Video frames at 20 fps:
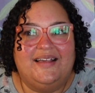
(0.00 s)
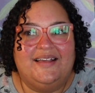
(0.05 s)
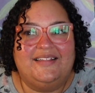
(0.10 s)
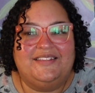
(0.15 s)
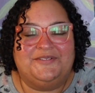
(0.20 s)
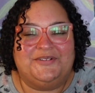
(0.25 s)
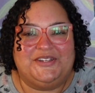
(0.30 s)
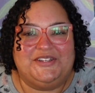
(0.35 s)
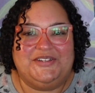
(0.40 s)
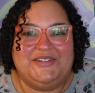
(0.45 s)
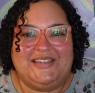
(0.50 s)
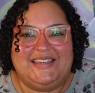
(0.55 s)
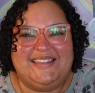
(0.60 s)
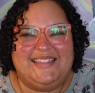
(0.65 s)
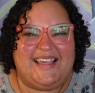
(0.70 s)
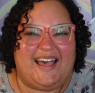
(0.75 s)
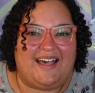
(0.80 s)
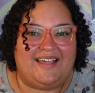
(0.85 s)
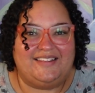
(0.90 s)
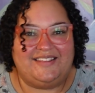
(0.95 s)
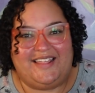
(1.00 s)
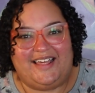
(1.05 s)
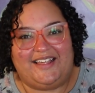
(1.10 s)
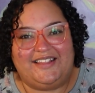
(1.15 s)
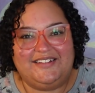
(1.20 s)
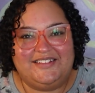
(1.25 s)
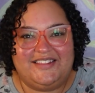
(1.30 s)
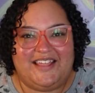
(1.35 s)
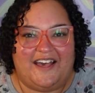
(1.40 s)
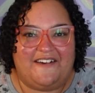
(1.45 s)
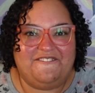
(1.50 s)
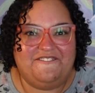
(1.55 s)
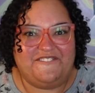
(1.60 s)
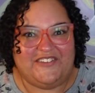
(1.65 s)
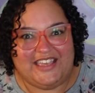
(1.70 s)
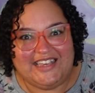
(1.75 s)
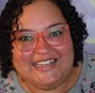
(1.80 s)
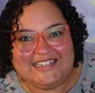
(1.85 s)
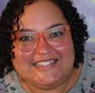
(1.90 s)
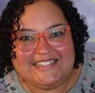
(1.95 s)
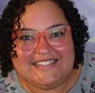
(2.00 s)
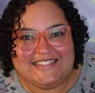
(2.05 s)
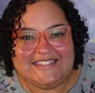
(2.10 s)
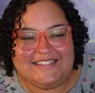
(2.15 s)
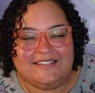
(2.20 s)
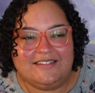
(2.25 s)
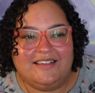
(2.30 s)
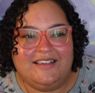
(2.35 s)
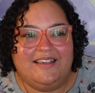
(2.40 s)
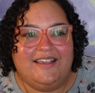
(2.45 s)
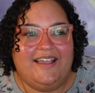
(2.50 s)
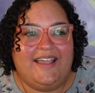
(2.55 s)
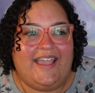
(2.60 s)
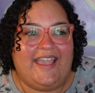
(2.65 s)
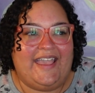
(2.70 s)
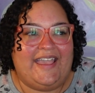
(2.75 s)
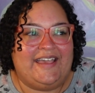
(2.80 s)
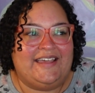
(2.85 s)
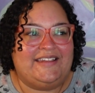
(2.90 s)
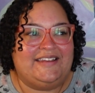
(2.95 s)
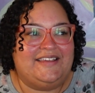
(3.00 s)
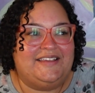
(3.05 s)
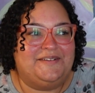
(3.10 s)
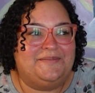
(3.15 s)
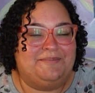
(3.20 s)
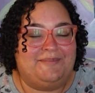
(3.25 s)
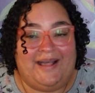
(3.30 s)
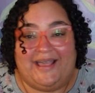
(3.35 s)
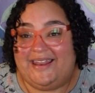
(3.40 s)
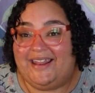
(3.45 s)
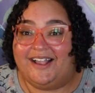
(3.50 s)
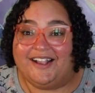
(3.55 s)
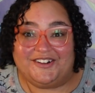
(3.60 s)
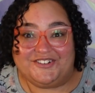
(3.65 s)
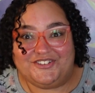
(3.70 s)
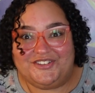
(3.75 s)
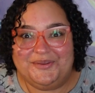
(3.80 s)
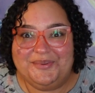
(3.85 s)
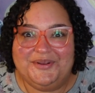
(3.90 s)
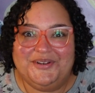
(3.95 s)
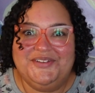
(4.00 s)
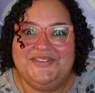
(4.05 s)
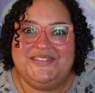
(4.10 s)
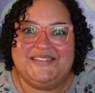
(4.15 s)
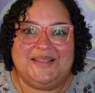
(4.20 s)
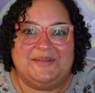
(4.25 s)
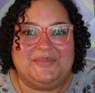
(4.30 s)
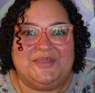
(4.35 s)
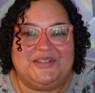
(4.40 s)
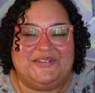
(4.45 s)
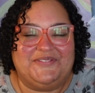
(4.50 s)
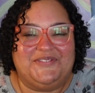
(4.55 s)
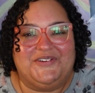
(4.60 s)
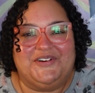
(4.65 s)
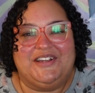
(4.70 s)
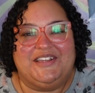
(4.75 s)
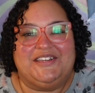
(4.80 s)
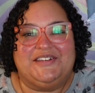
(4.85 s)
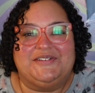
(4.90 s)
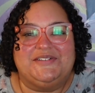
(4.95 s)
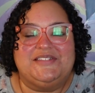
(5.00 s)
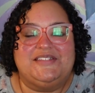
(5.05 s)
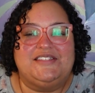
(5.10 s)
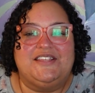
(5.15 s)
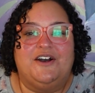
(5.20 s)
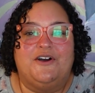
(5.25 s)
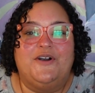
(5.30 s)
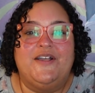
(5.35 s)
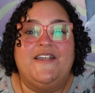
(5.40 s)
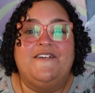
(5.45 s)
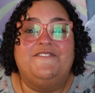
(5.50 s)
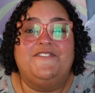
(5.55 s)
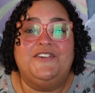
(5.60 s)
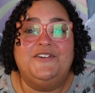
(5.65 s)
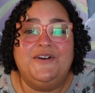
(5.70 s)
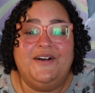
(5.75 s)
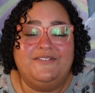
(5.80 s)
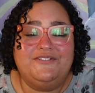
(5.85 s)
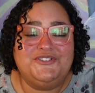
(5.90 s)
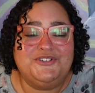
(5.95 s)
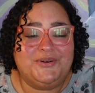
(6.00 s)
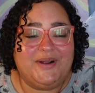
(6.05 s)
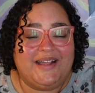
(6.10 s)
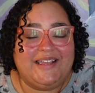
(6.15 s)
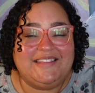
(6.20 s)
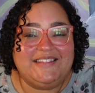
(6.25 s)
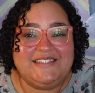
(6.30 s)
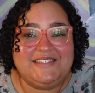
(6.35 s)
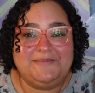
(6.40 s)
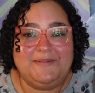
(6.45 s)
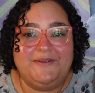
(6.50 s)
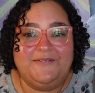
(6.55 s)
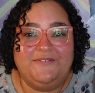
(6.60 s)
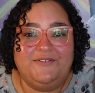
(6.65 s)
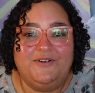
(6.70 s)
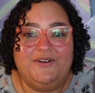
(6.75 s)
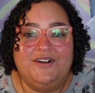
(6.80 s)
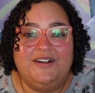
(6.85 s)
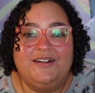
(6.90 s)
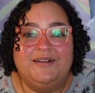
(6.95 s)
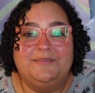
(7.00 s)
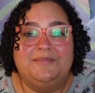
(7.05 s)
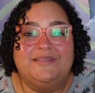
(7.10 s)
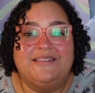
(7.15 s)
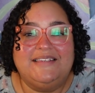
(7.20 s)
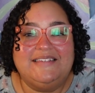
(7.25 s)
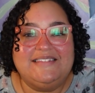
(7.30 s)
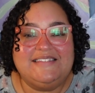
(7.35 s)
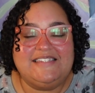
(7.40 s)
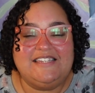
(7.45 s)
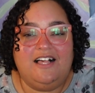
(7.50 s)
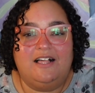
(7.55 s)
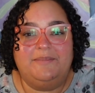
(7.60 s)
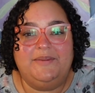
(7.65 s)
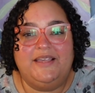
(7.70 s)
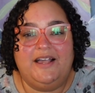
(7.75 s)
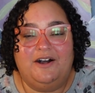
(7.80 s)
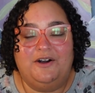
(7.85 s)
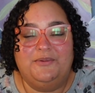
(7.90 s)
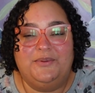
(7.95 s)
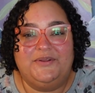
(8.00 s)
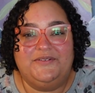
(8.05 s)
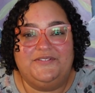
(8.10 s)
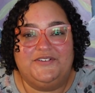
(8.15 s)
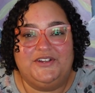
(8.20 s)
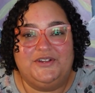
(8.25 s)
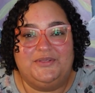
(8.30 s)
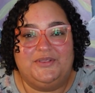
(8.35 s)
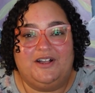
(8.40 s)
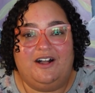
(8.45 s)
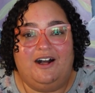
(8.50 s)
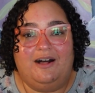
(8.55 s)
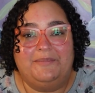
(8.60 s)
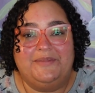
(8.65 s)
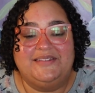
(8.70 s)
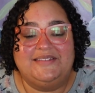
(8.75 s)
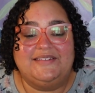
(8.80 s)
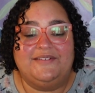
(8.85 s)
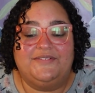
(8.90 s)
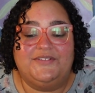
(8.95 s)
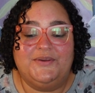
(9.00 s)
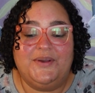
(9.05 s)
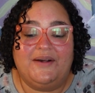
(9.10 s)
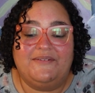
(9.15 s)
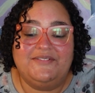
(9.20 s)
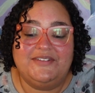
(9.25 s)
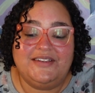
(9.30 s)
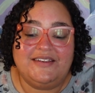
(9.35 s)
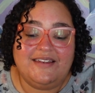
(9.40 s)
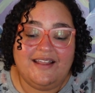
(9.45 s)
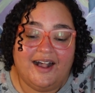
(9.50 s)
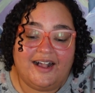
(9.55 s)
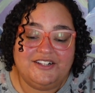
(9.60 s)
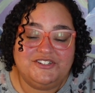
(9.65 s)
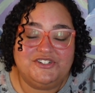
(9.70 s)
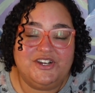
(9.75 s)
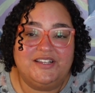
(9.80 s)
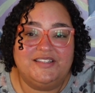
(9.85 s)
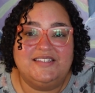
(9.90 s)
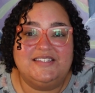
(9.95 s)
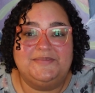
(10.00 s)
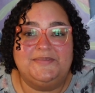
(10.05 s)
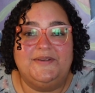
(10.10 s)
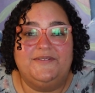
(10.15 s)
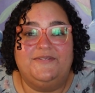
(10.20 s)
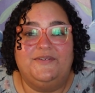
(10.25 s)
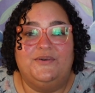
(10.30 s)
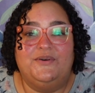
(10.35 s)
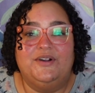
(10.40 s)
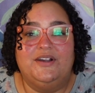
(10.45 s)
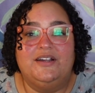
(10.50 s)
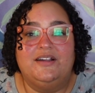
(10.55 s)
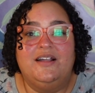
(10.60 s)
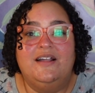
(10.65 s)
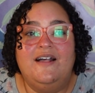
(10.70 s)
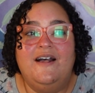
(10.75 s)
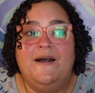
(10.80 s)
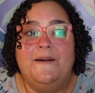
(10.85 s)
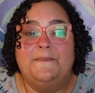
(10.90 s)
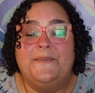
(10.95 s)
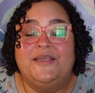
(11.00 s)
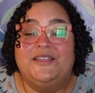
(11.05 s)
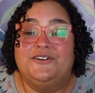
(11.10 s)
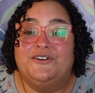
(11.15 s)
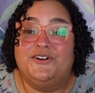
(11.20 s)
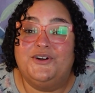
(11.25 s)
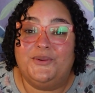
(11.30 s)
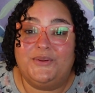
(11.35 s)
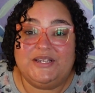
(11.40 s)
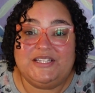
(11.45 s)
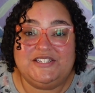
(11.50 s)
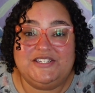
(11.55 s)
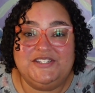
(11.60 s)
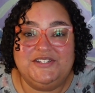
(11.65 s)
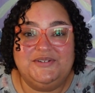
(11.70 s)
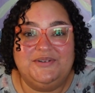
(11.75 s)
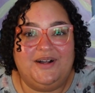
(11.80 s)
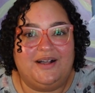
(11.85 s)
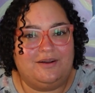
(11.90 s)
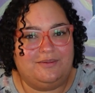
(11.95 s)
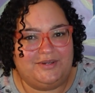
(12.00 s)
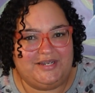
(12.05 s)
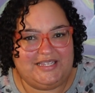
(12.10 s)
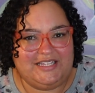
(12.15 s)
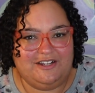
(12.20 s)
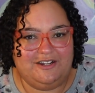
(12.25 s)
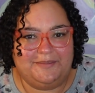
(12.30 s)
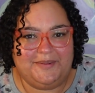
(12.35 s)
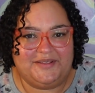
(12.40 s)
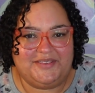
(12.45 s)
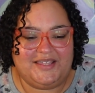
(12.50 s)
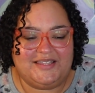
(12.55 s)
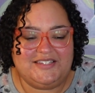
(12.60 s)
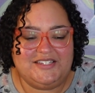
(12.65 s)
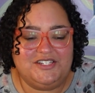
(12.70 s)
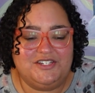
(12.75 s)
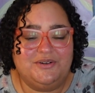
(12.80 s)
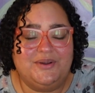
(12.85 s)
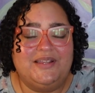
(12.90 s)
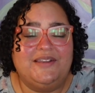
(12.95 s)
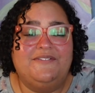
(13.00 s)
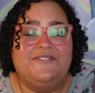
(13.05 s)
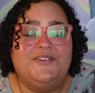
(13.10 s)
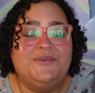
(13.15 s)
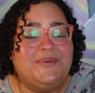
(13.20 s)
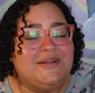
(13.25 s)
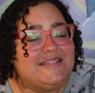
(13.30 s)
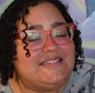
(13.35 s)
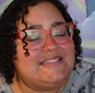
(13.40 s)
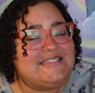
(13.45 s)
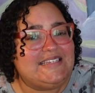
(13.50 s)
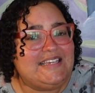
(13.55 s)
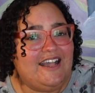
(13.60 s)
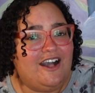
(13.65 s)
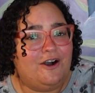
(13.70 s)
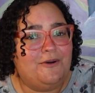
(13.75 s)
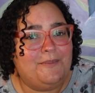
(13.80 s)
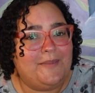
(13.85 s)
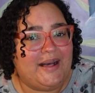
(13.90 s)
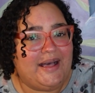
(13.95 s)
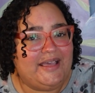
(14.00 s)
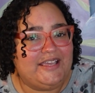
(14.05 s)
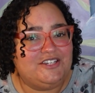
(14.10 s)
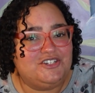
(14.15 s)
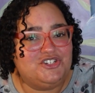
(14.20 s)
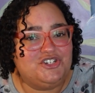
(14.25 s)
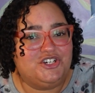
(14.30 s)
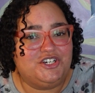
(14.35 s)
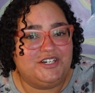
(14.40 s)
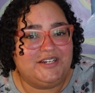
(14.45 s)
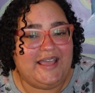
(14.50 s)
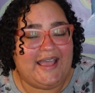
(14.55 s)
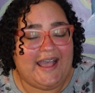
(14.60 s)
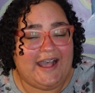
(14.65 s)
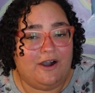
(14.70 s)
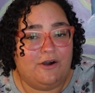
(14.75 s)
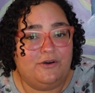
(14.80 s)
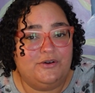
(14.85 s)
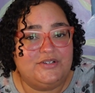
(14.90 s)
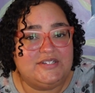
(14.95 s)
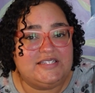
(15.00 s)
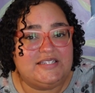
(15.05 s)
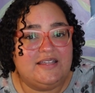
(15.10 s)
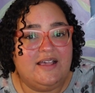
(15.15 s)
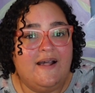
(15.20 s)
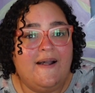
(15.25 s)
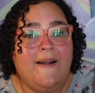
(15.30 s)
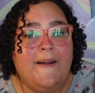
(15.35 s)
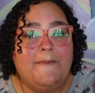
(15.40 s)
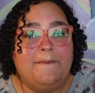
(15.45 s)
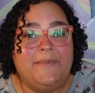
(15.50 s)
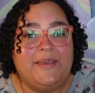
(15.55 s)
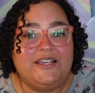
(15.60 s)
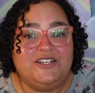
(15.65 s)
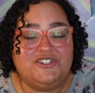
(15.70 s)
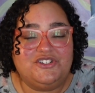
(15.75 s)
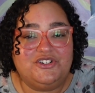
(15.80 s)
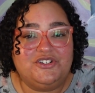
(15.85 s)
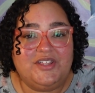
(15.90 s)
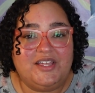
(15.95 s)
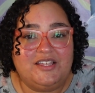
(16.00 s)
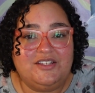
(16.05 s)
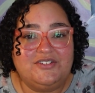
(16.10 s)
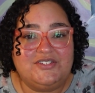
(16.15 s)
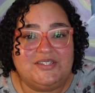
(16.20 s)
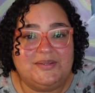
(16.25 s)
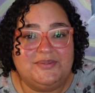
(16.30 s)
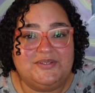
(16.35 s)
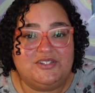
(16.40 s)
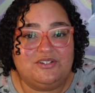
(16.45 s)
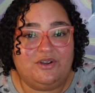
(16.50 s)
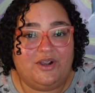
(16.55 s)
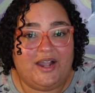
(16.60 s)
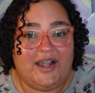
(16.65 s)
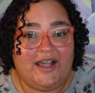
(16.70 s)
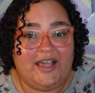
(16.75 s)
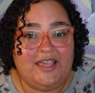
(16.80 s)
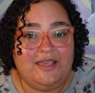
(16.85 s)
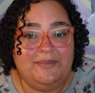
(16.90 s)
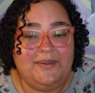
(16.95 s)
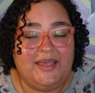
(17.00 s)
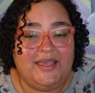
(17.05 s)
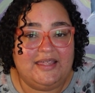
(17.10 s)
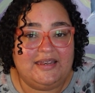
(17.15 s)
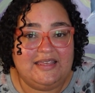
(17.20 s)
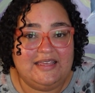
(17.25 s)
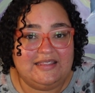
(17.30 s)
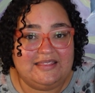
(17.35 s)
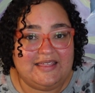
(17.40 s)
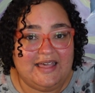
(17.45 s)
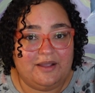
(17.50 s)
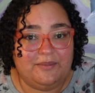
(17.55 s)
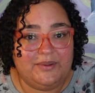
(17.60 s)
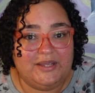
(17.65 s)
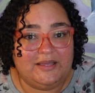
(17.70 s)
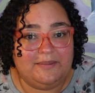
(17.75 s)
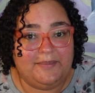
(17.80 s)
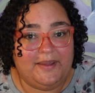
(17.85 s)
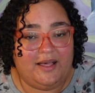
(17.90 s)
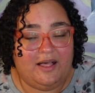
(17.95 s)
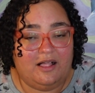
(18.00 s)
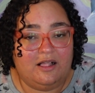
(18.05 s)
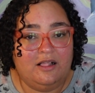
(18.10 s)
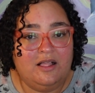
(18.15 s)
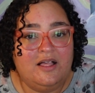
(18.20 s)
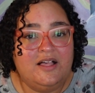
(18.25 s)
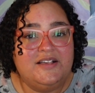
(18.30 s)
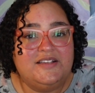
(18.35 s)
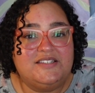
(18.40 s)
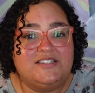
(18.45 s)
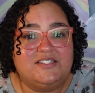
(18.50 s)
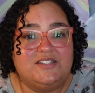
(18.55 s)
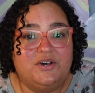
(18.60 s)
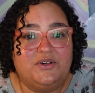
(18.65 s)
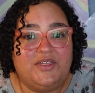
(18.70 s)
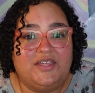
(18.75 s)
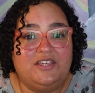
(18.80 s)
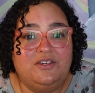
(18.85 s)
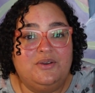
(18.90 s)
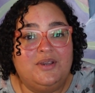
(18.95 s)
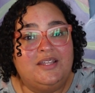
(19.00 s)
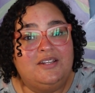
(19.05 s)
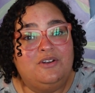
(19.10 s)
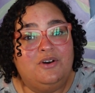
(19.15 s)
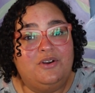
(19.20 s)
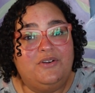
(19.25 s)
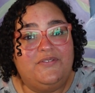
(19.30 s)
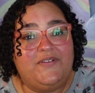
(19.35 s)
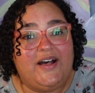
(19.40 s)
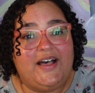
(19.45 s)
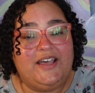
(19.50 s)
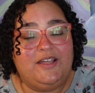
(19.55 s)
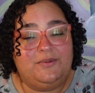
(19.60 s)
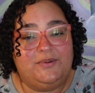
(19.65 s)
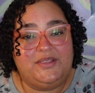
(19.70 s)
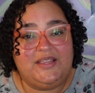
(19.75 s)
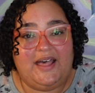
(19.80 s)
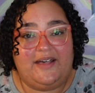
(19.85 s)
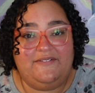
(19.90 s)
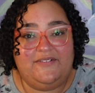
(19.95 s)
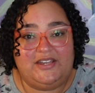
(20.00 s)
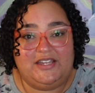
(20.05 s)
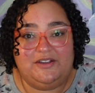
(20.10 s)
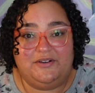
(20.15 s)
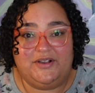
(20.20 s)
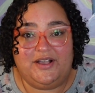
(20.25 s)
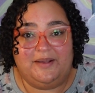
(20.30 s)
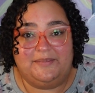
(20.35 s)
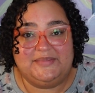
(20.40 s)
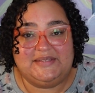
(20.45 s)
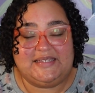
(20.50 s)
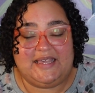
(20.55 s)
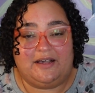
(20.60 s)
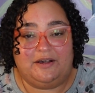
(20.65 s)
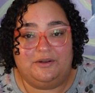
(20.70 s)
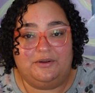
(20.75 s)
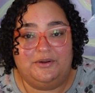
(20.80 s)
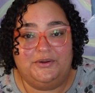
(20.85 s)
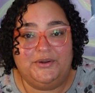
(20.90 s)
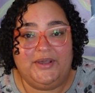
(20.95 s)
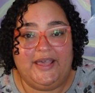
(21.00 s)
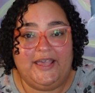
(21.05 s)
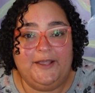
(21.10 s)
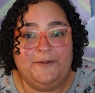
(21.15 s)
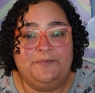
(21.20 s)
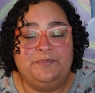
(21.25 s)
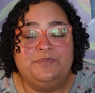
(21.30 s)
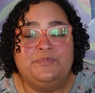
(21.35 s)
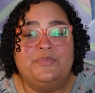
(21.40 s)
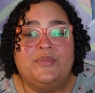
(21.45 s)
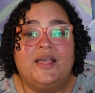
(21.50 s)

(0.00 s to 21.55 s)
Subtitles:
where you can get that fix, and it might actually produce something for you. So if you have tried this before, please tell me how it went for you in the comments. If you have not tried this before, but you're going to, I want to hear about that too. And if you want to see how mine turn out, make sure that you subscribe and hit that ring bell so that you get notified when that video comes out, okay?